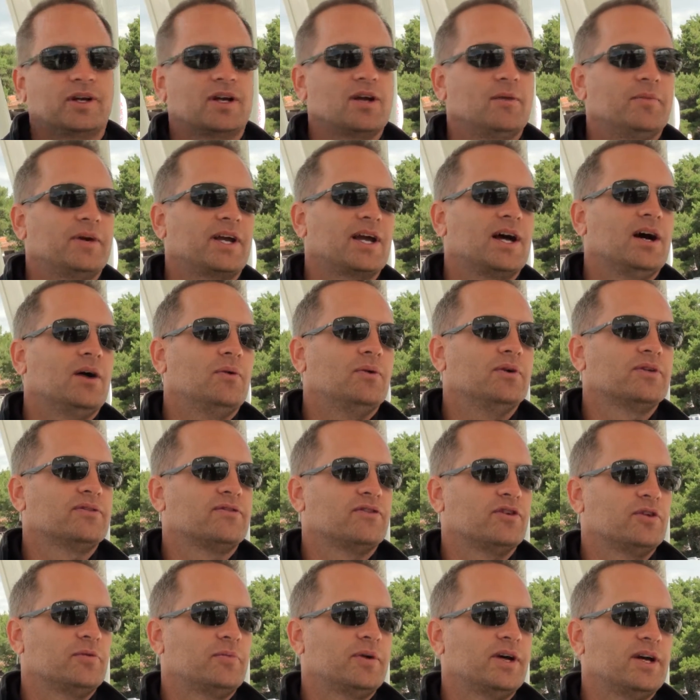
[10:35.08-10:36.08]
coming out with
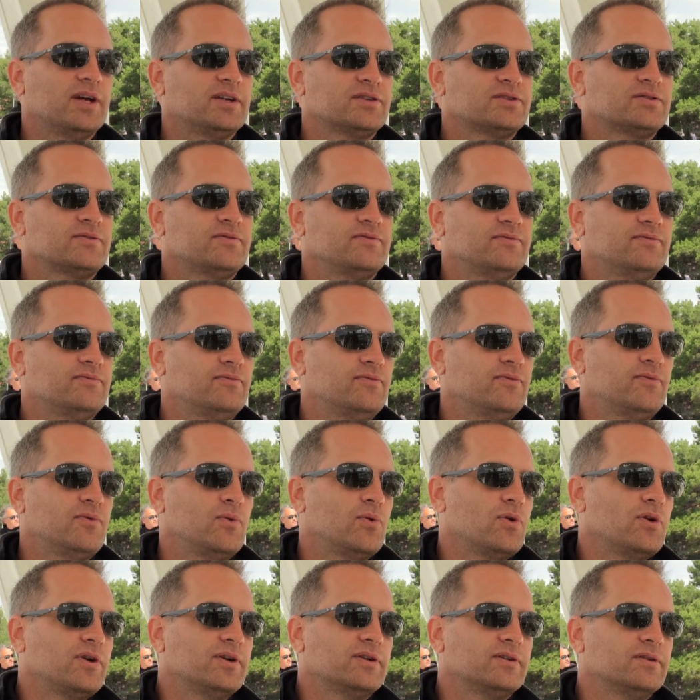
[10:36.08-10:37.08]
for the past
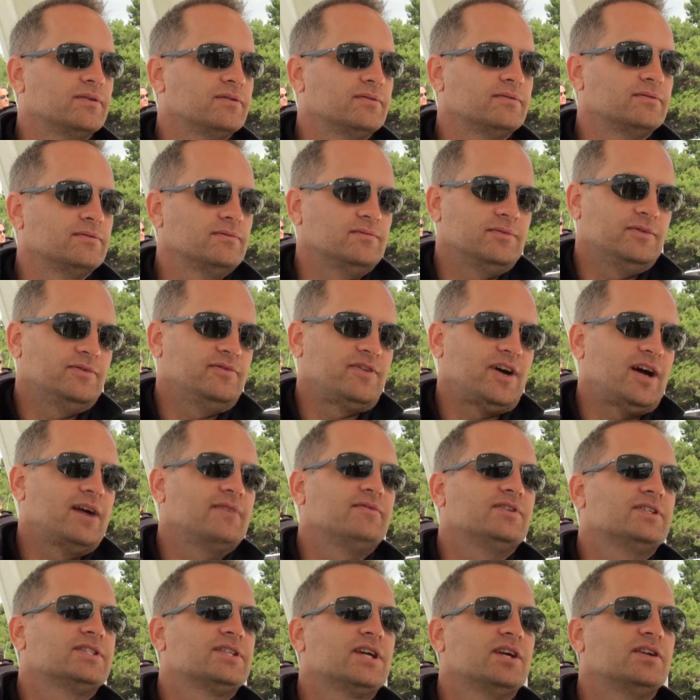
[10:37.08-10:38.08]

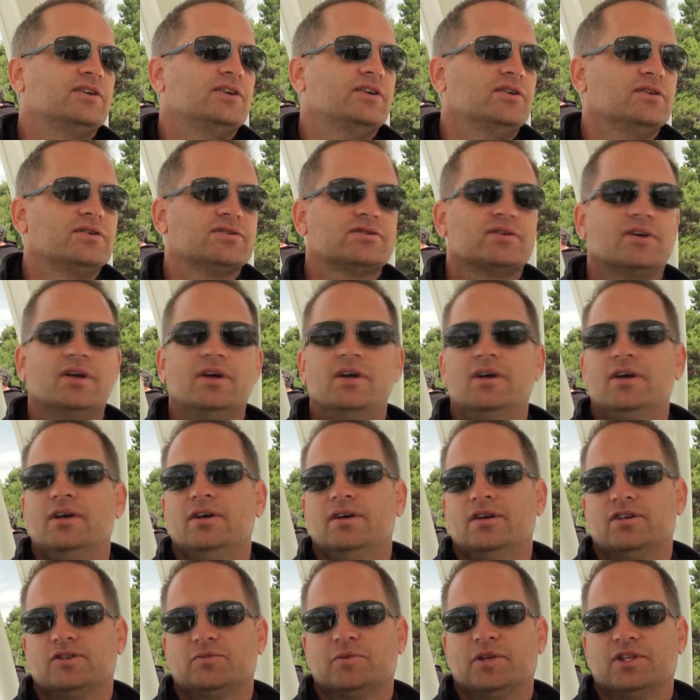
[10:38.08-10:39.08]
5 to 10 years
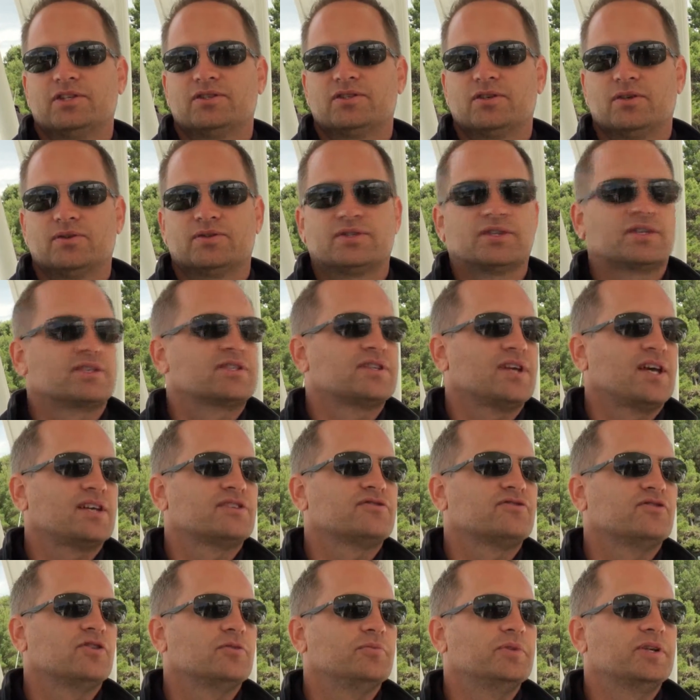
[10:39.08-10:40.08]
has been so
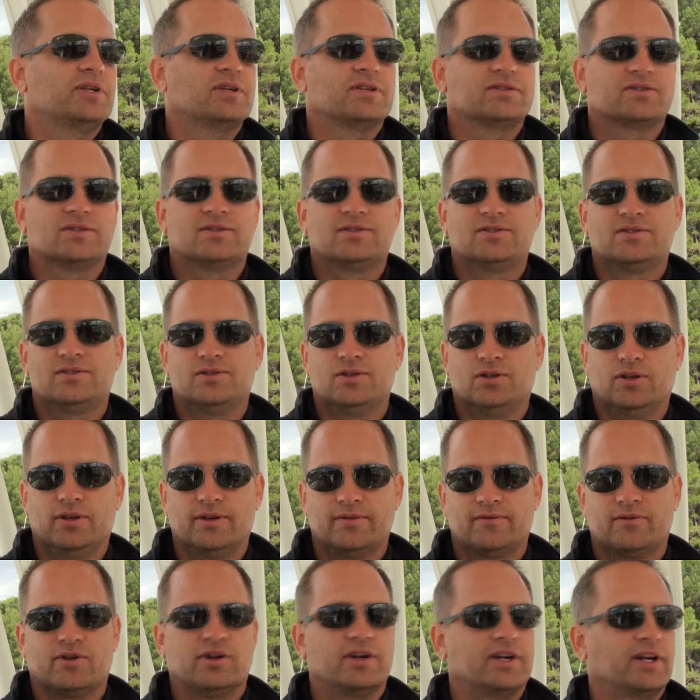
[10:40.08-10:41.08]
successful, because it's
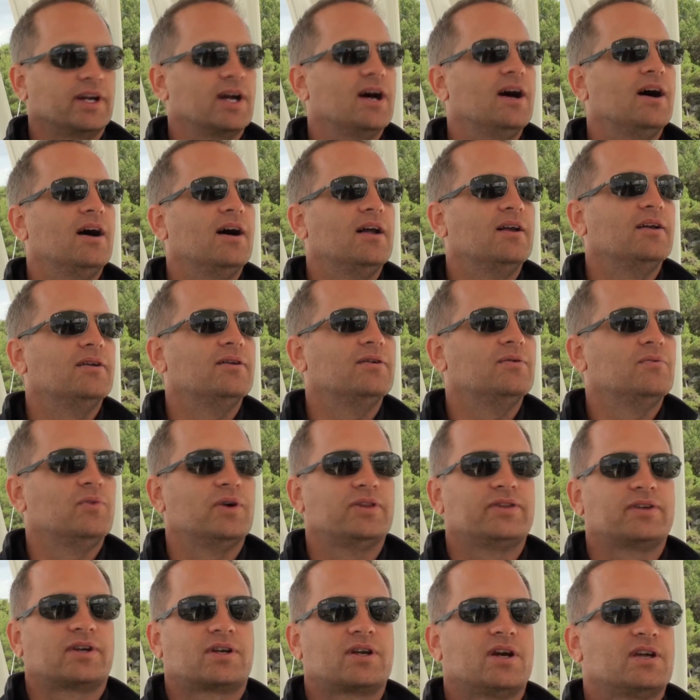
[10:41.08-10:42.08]
delivering on
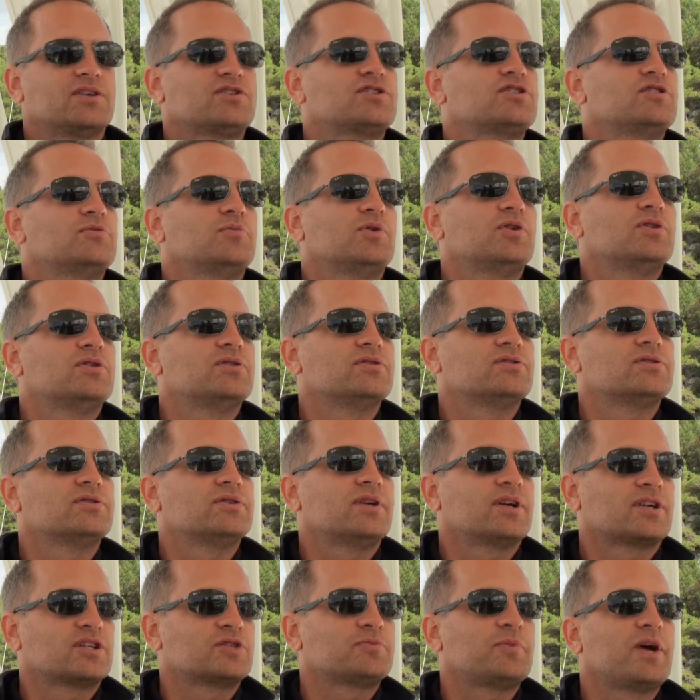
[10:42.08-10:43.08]
what the customer's
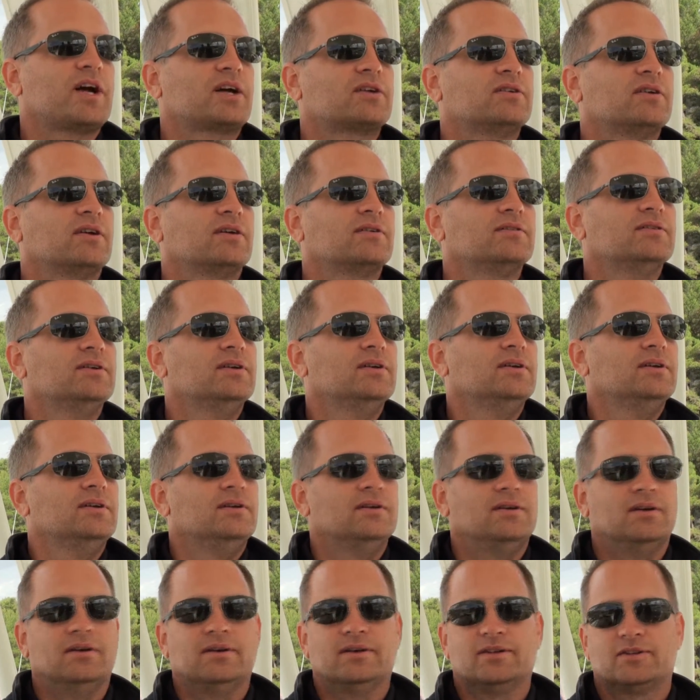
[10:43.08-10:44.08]
expecting,
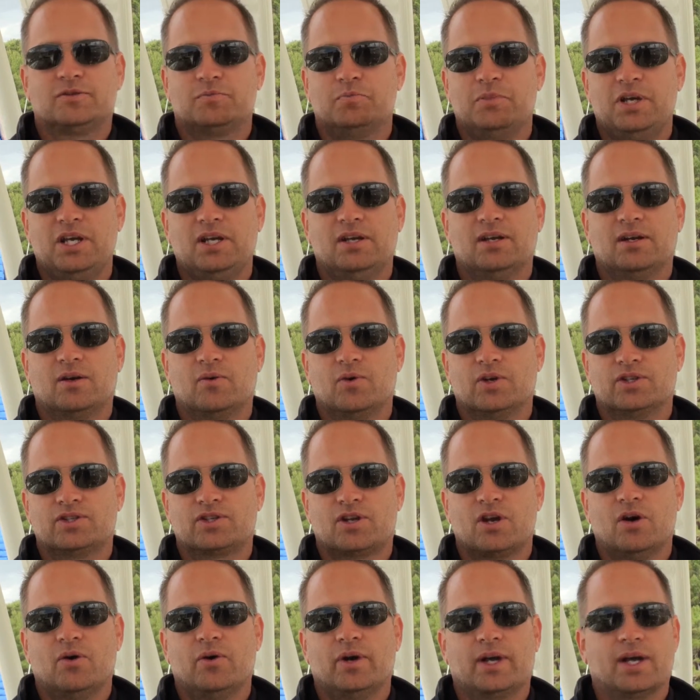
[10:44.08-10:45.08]
and it's meeting what's
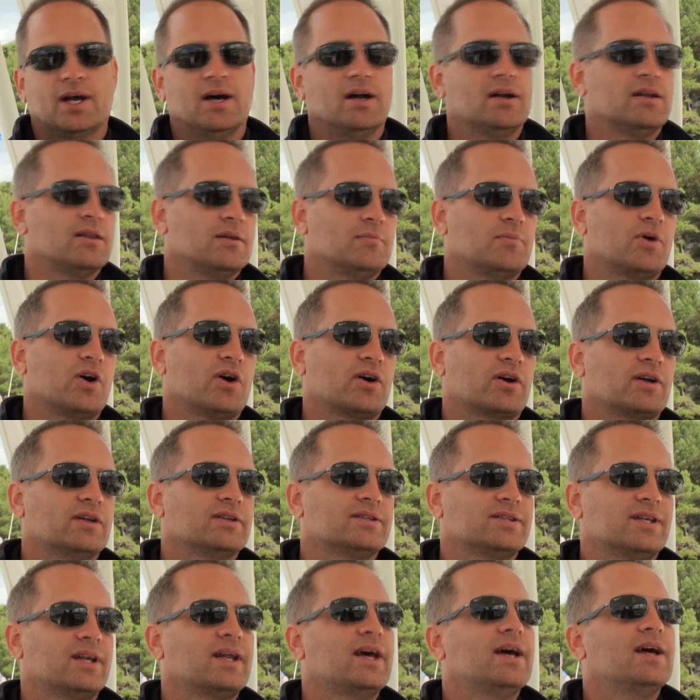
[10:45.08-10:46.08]
going on in the
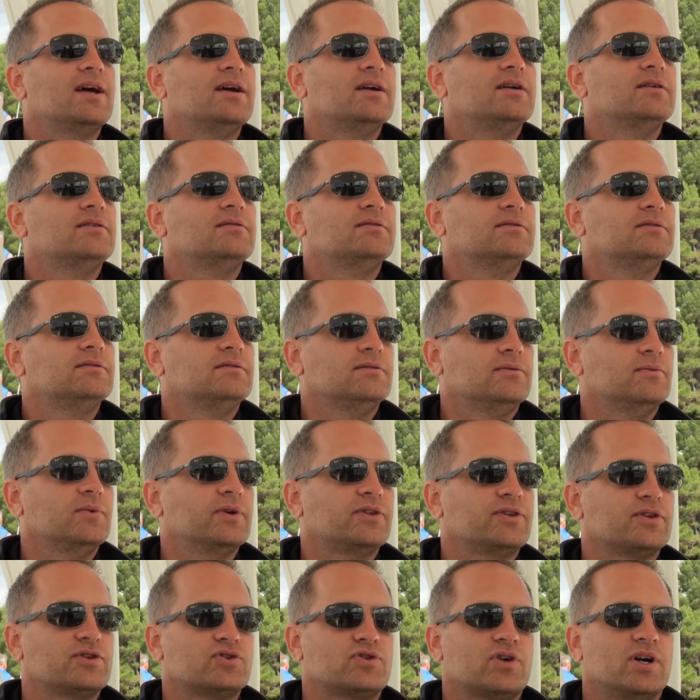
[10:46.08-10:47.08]
market today
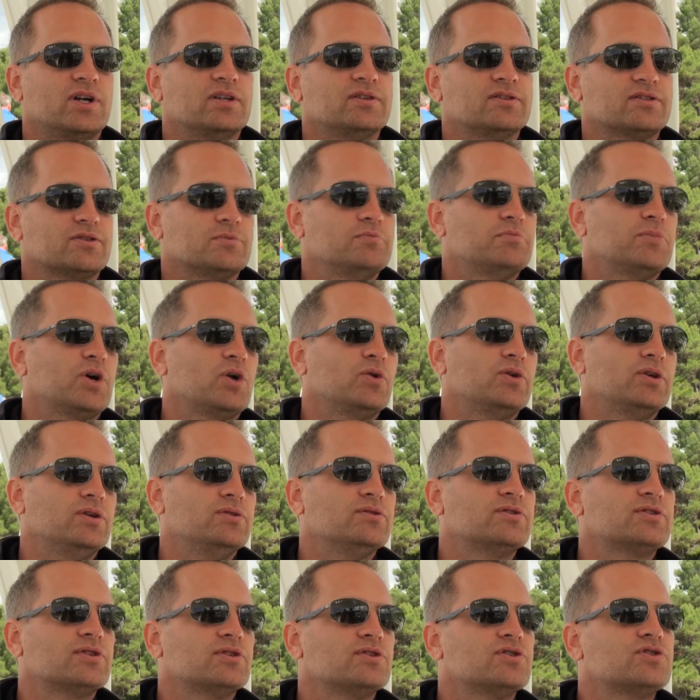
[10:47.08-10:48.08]
with the trends of boat
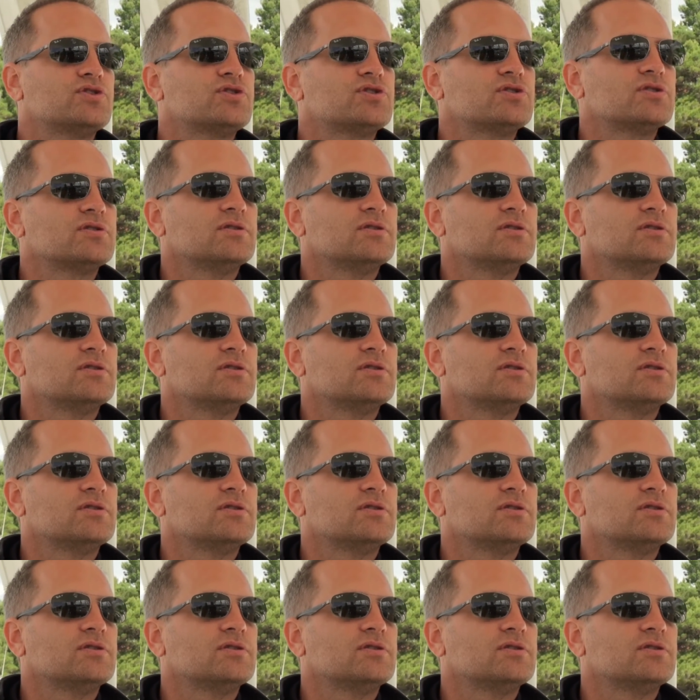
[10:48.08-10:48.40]
usage.